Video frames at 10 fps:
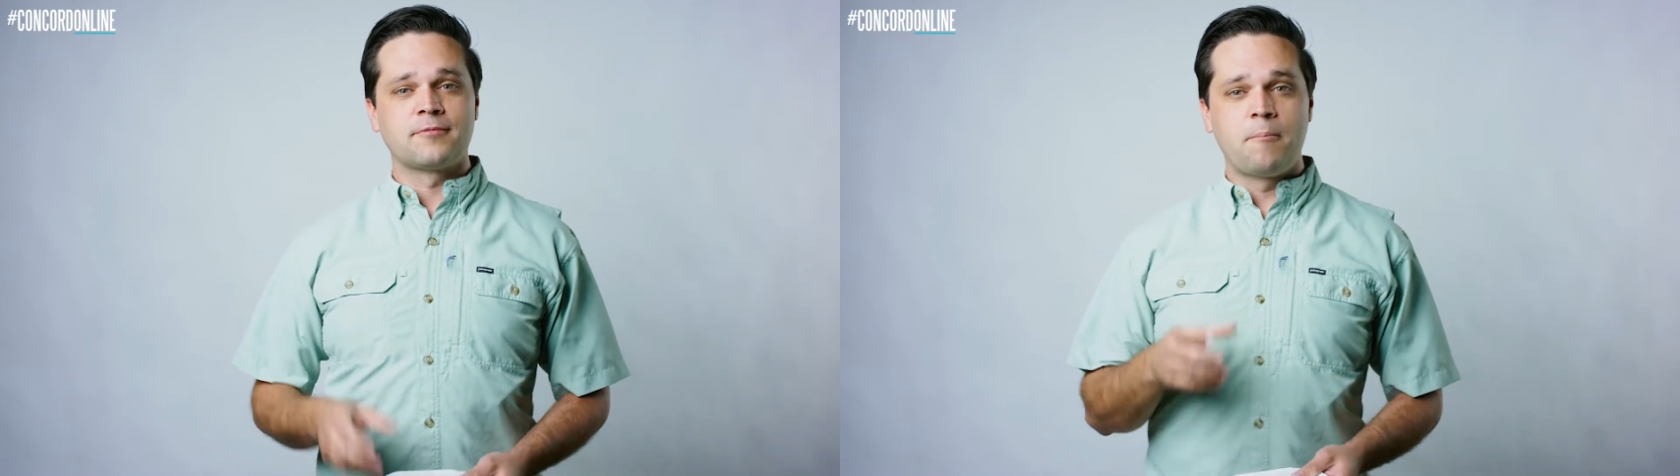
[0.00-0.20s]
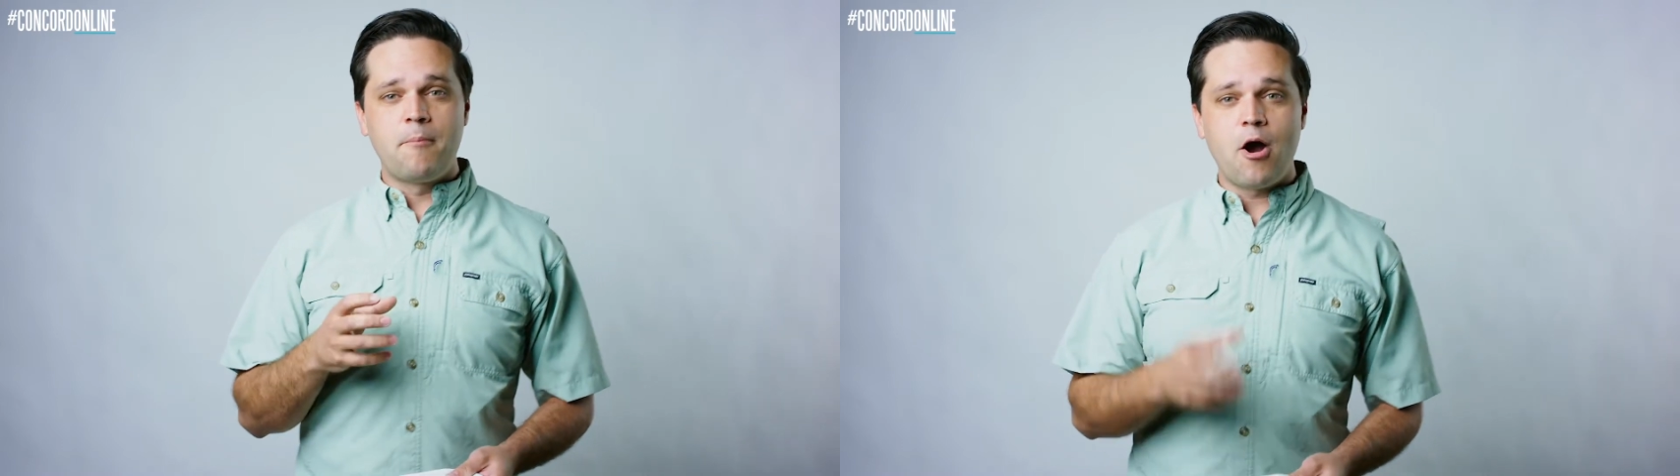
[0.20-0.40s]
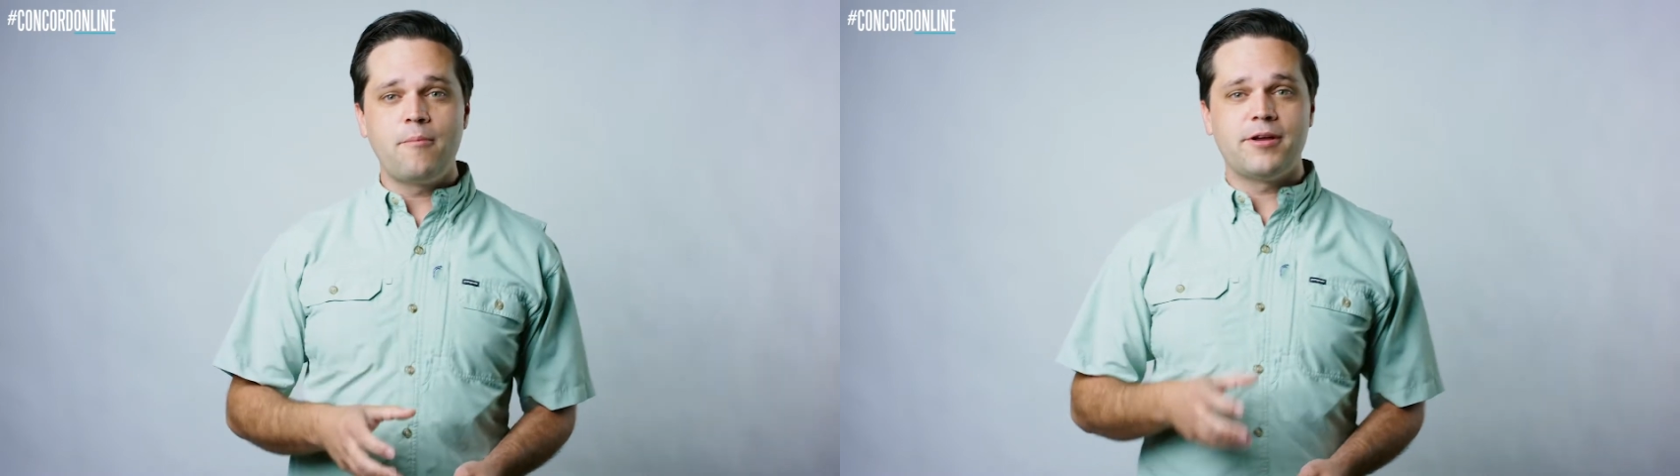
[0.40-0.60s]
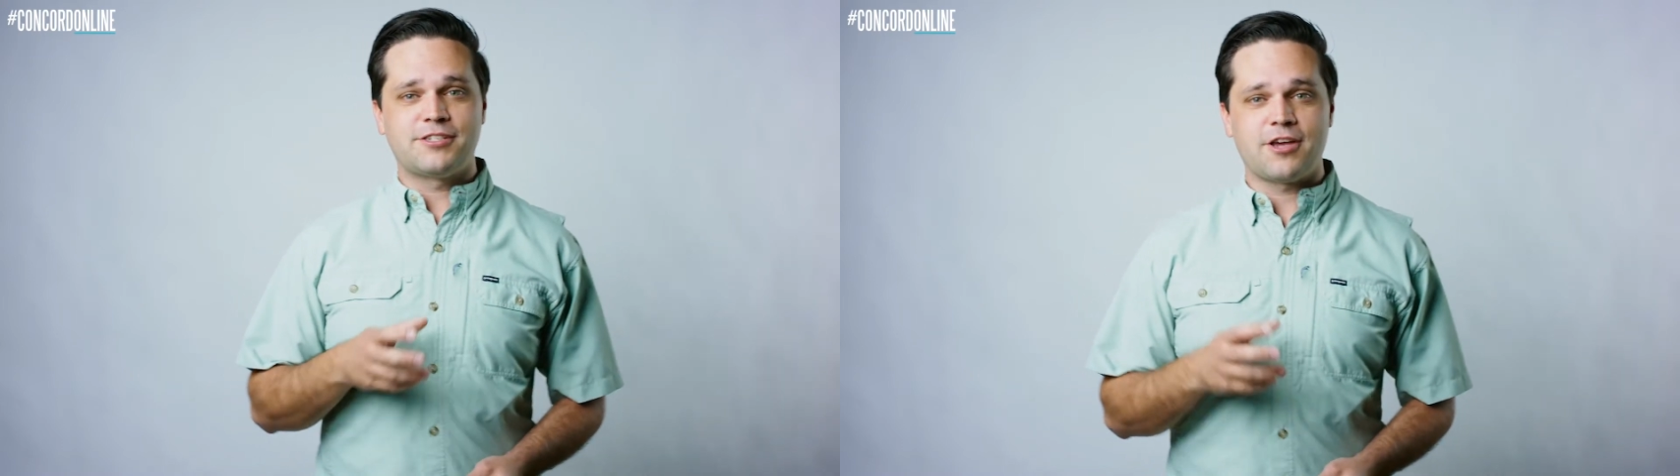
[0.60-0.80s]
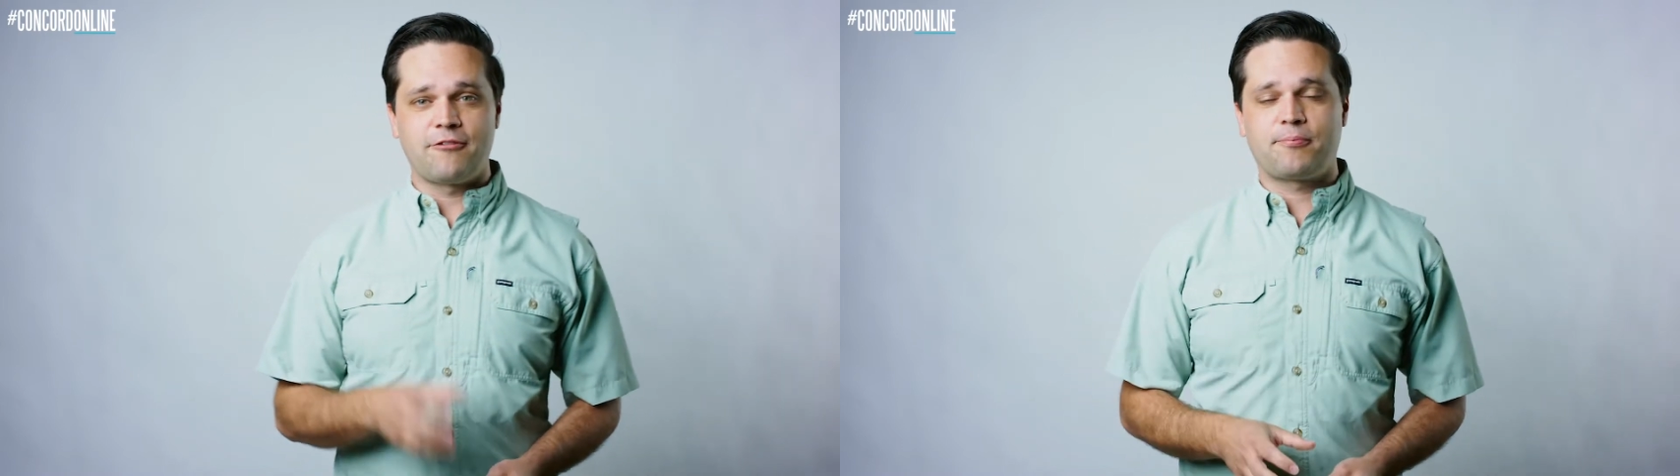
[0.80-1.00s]

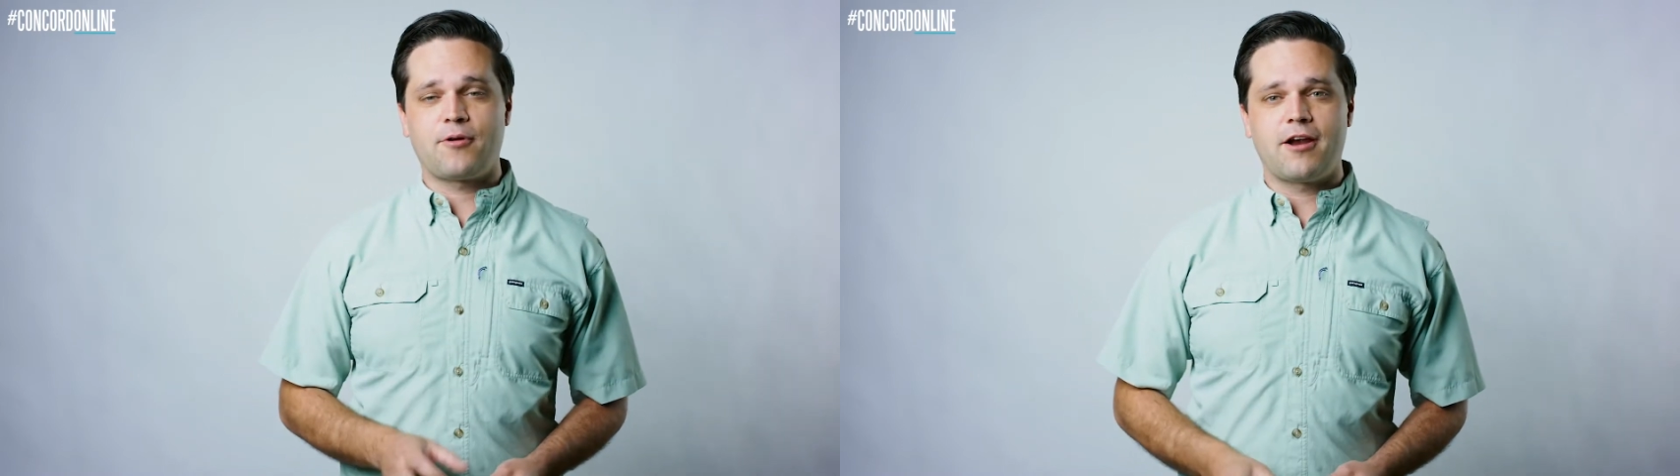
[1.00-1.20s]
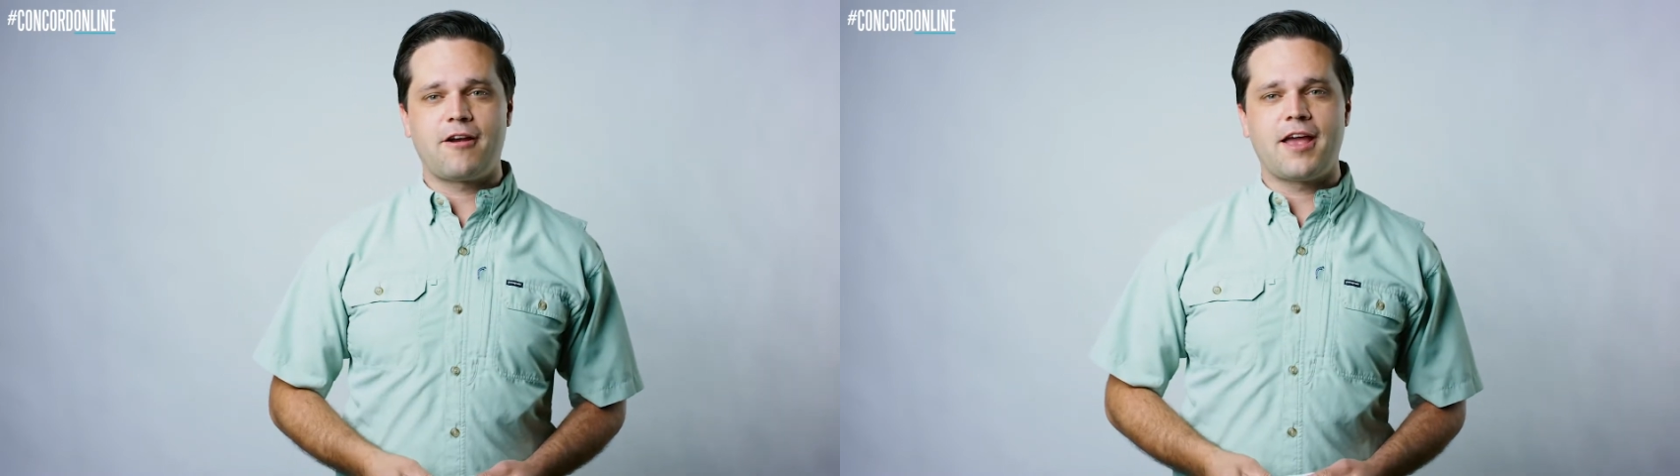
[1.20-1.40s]
moments of prayer.